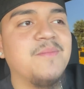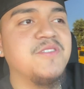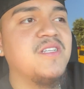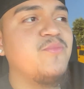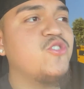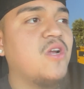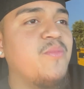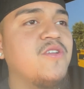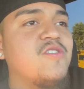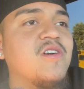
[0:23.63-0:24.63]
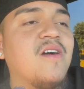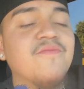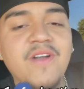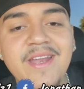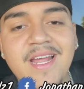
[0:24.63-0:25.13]
I'm just going to be dropping the truck off
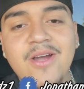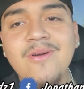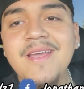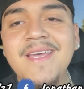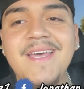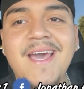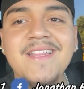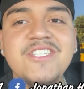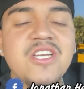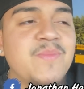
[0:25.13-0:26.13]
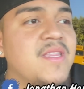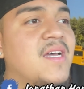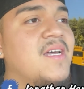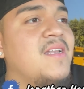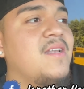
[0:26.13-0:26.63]
right now and it should be
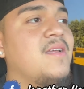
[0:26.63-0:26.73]
done